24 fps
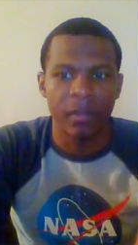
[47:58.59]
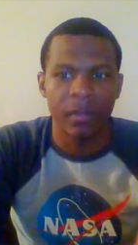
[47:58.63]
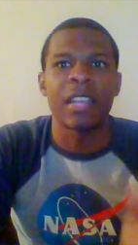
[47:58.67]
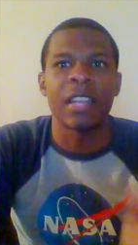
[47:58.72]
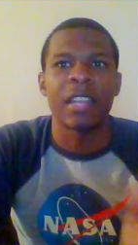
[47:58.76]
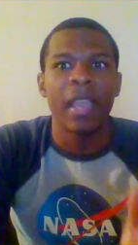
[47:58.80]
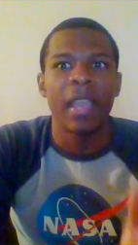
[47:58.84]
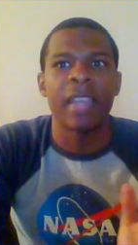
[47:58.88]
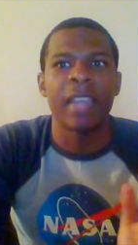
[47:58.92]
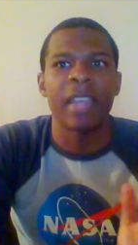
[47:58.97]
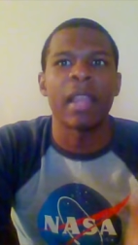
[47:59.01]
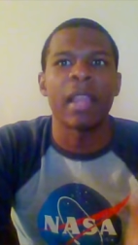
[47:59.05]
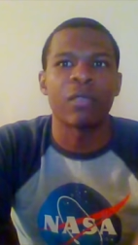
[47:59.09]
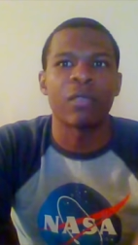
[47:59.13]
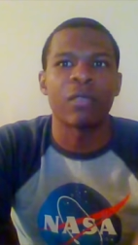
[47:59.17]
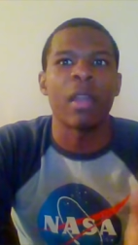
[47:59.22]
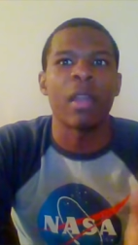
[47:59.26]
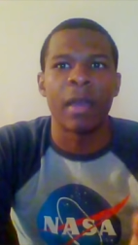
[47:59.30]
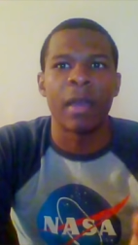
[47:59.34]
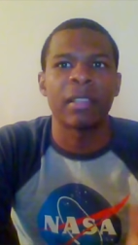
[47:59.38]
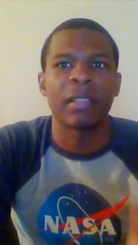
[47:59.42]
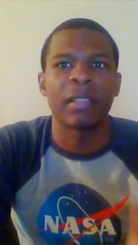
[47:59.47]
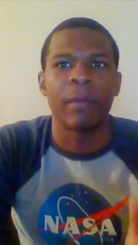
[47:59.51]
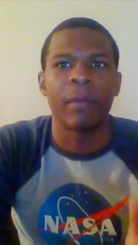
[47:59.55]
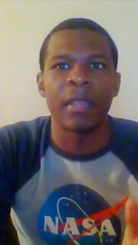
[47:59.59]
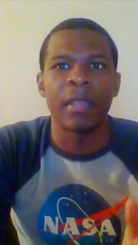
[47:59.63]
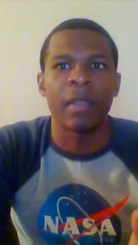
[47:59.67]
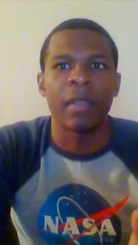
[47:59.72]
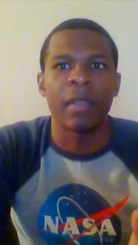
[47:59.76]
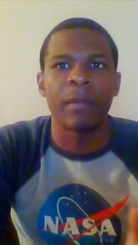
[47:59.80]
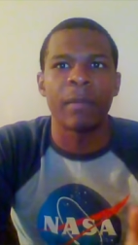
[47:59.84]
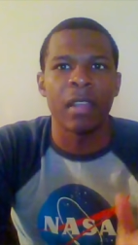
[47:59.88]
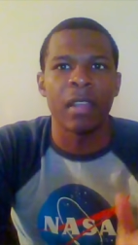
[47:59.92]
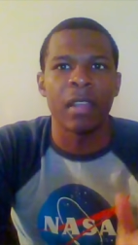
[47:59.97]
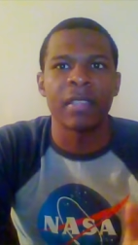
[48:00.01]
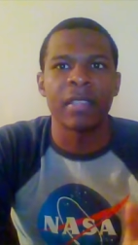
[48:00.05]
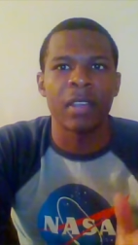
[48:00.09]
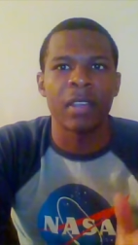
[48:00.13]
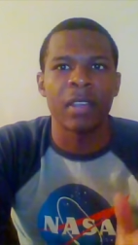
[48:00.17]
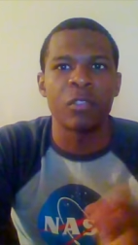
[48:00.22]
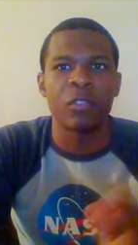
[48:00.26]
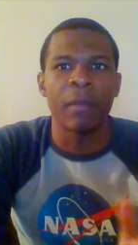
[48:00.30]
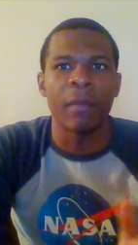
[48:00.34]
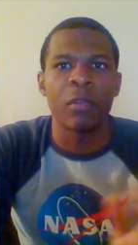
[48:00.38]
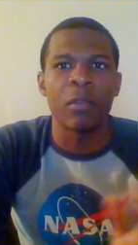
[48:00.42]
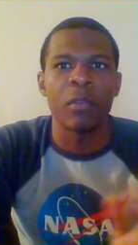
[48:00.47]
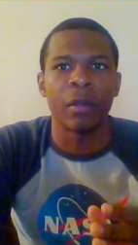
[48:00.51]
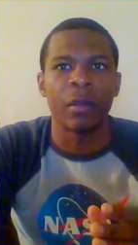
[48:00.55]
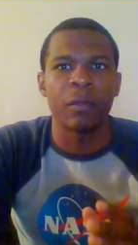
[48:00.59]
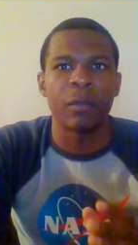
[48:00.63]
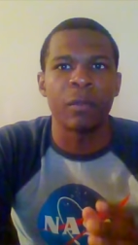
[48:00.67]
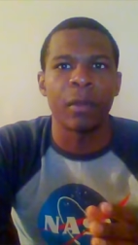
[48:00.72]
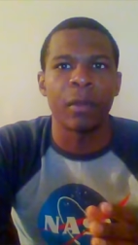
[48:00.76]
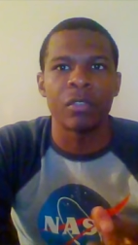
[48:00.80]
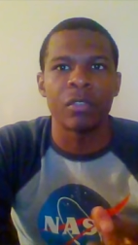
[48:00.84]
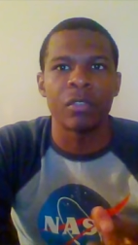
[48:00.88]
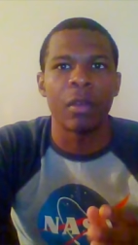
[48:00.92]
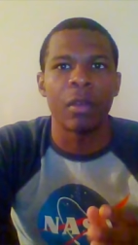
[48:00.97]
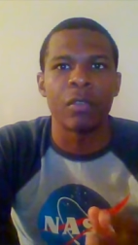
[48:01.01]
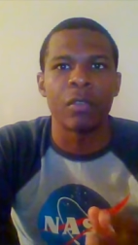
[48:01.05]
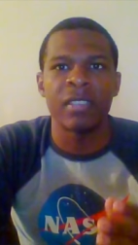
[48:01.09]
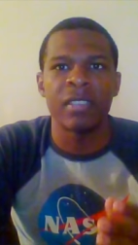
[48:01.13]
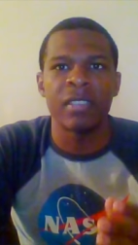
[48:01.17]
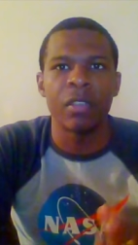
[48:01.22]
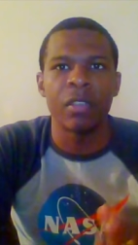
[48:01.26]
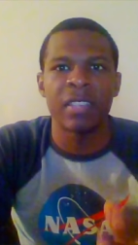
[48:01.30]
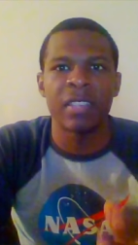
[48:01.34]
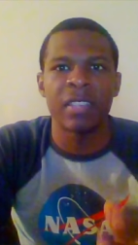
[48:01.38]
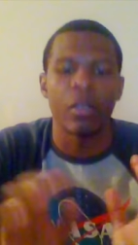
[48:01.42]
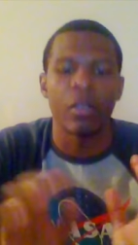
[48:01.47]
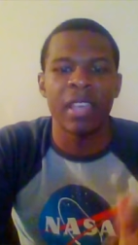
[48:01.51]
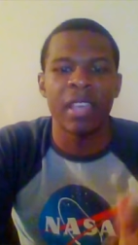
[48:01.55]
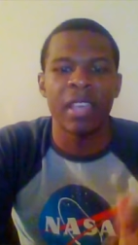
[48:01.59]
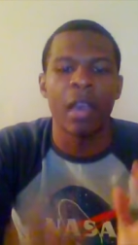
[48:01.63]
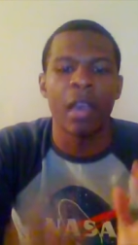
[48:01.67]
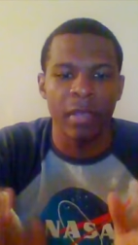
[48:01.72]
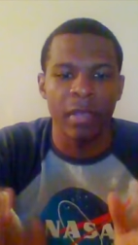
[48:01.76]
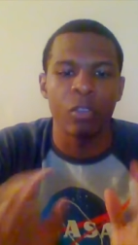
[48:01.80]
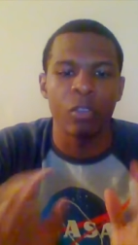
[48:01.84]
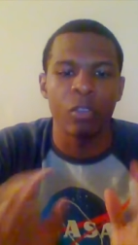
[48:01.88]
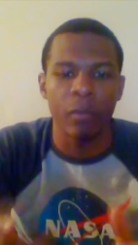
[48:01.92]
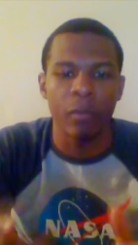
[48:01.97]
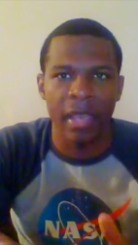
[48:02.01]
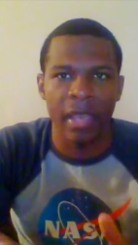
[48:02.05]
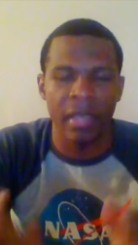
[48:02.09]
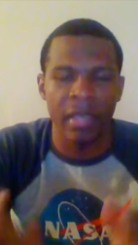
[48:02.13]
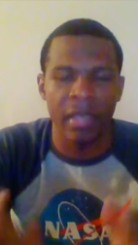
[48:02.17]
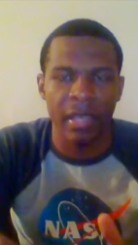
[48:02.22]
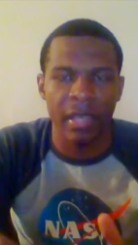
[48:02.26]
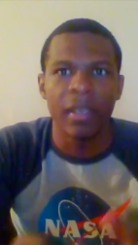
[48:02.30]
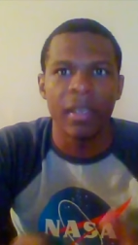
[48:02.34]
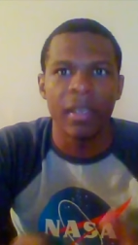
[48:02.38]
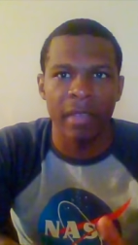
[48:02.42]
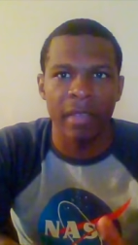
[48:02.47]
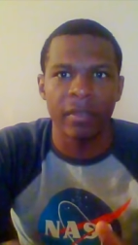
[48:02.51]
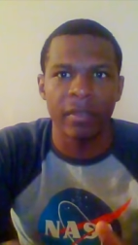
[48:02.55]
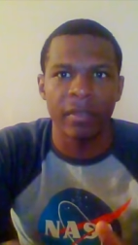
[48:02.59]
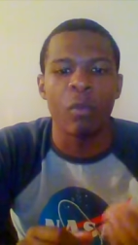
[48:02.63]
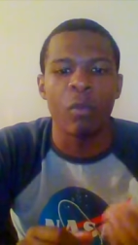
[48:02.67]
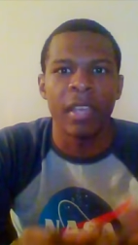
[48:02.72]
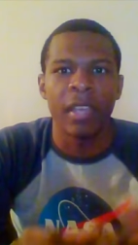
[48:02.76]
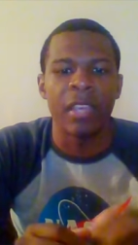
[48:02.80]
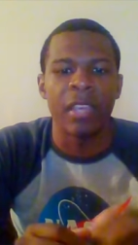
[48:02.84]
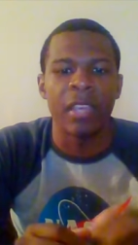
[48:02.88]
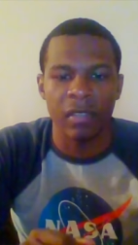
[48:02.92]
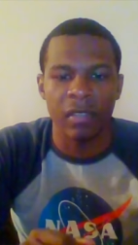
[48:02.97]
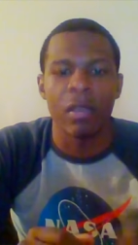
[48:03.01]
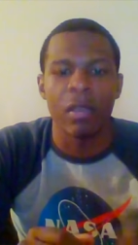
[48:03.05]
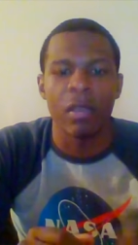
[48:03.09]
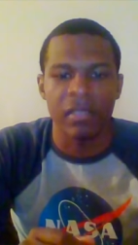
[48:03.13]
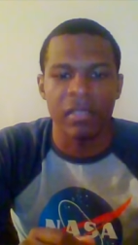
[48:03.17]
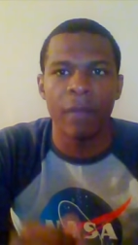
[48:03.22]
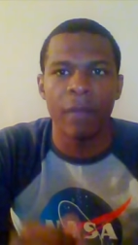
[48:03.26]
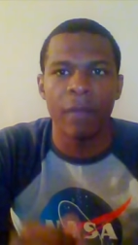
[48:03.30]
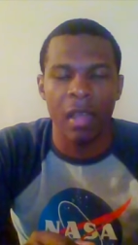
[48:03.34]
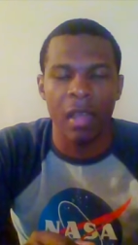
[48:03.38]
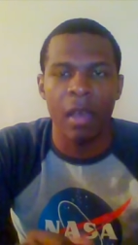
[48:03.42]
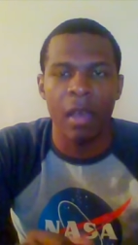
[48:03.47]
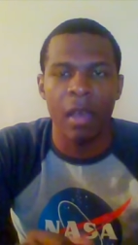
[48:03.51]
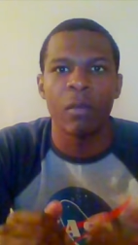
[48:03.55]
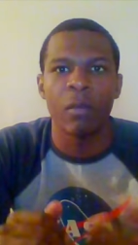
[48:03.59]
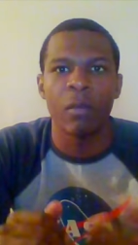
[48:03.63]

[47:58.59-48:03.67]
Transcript: And that's what I liked about it because unlike most superheroes, you can see how human he is. He wants love,